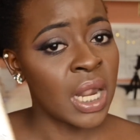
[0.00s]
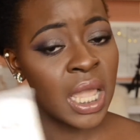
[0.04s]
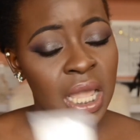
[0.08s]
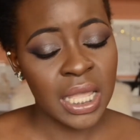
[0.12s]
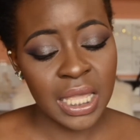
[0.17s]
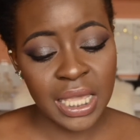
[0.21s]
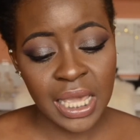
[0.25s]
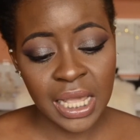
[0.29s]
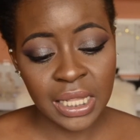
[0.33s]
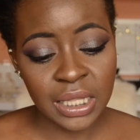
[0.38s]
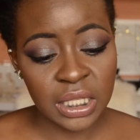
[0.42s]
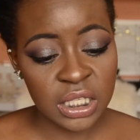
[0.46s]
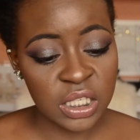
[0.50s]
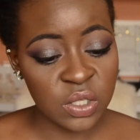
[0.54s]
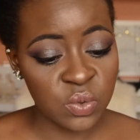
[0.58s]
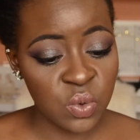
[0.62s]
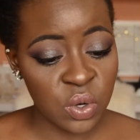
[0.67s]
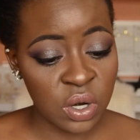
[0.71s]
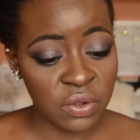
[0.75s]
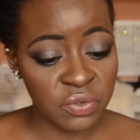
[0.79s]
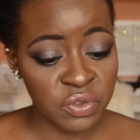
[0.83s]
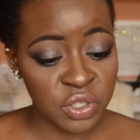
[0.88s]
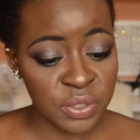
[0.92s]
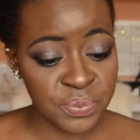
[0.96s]
Again, this is
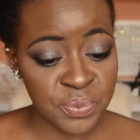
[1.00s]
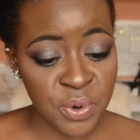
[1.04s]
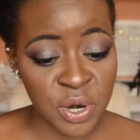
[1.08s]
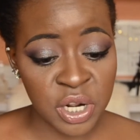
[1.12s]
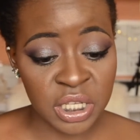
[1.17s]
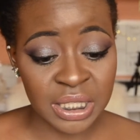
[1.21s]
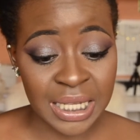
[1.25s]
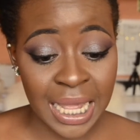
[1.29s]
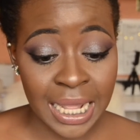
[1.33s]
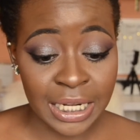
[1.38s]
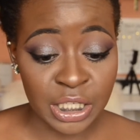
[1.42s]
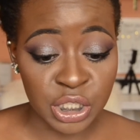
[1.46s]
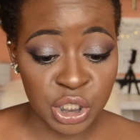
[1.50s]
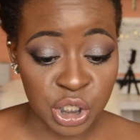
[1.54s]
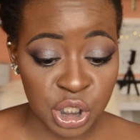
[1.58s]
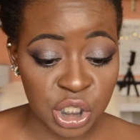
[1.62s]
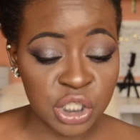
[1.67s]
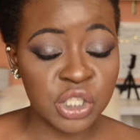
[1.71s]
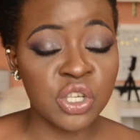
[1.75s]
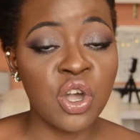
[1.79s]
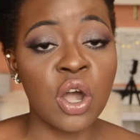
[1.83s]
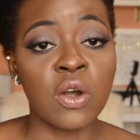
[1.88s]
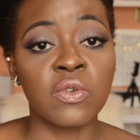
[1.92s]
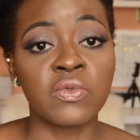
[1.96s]
one of those products I
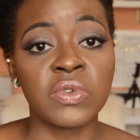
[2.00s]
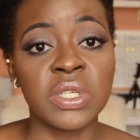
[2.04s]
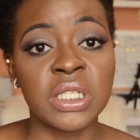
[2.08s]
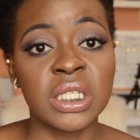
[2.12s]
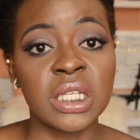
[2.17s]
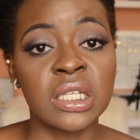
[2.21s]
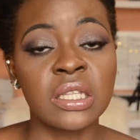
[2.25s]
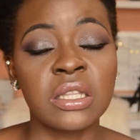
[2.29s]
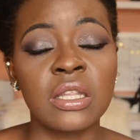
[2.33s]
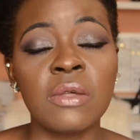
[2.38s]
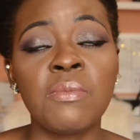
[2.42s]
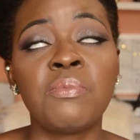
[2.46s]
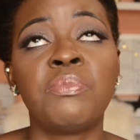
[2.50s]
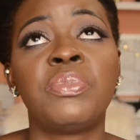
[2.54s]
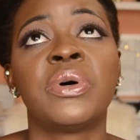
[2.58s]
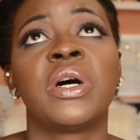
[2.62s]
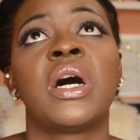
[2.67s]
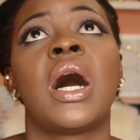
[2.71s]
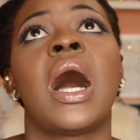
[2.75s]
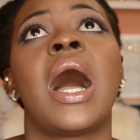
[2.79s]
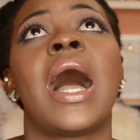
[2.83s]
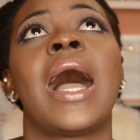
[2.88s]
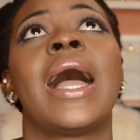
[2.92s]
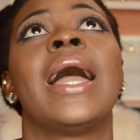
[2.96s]
just got recently,
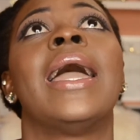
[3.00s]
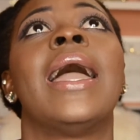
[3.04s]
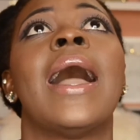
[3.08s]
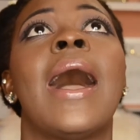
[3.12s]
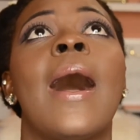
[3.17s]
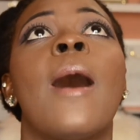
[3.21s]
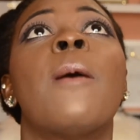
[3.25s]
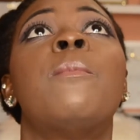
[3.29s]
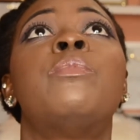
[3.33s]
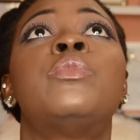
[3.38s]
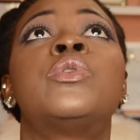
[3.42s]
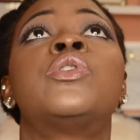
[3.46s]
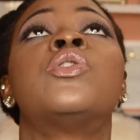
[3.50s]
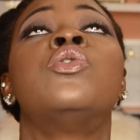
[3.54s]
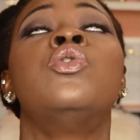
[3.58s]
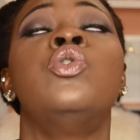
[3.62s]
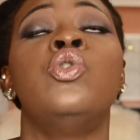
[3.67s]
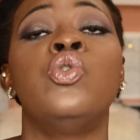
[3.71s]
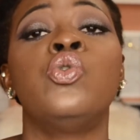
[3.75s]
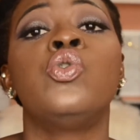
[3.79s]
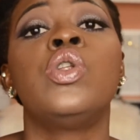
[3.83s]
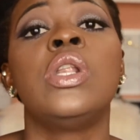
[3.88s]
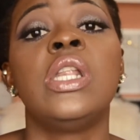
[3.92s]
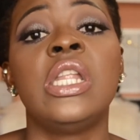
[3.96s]
but I
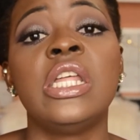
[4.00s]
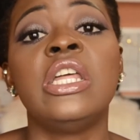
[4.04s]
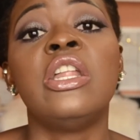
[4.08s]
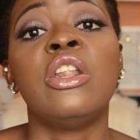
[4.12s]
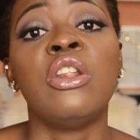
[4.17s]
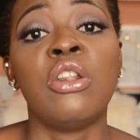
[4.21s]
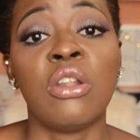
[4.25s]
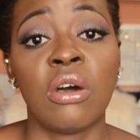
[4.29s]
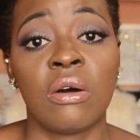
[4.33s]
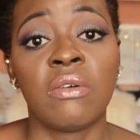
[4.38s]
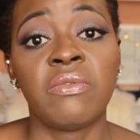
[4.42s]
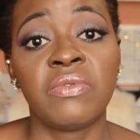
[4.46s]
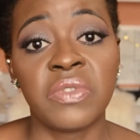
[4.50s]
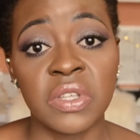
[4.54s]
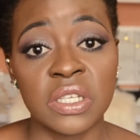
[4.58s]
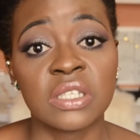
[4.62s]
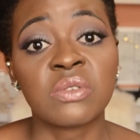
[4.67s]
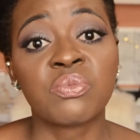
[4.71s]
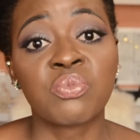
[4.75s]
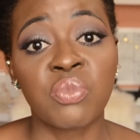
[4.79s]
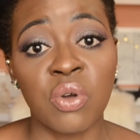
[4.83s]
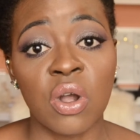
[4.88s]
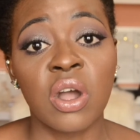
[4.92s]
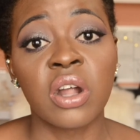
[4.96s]
absolutely love this
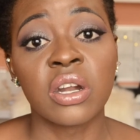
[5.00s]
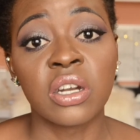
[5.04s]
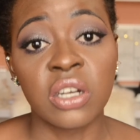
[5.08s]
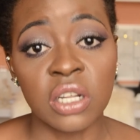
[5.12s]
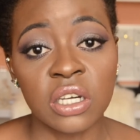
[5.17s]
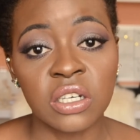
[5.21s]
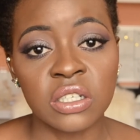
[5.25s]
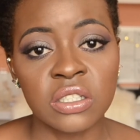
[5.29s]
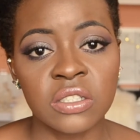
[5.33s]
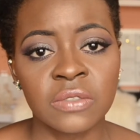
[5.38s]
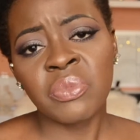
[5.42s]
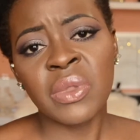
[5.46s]
product.